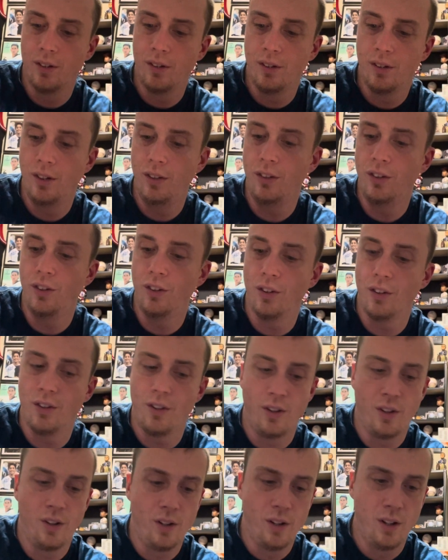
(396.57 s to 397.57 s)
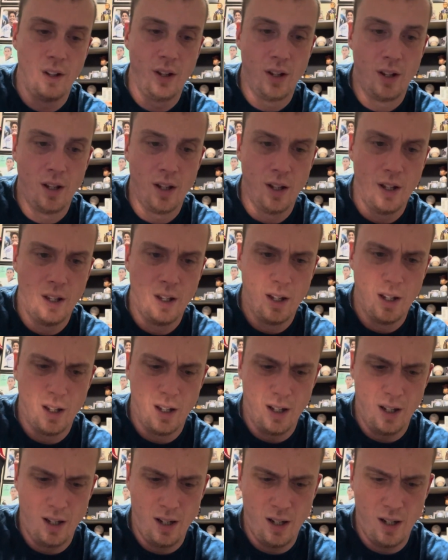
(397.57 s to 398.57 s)
insert.
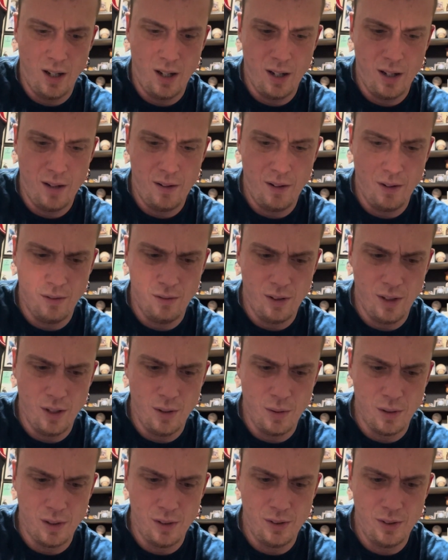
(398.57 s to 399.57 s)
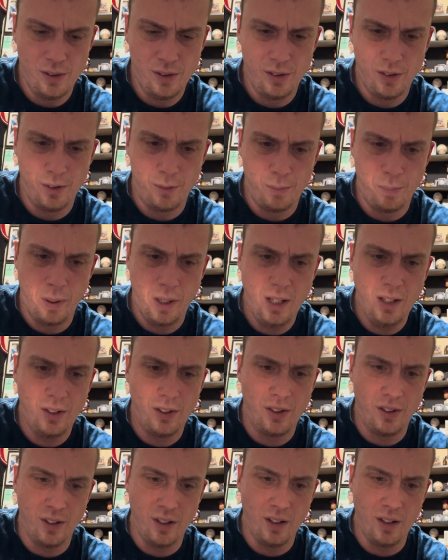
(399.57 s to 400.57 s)
I uh, don't really know what this is. It's
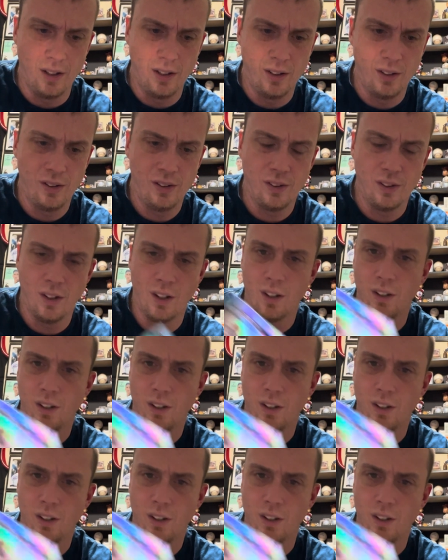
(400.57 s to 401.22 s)
PC's uh,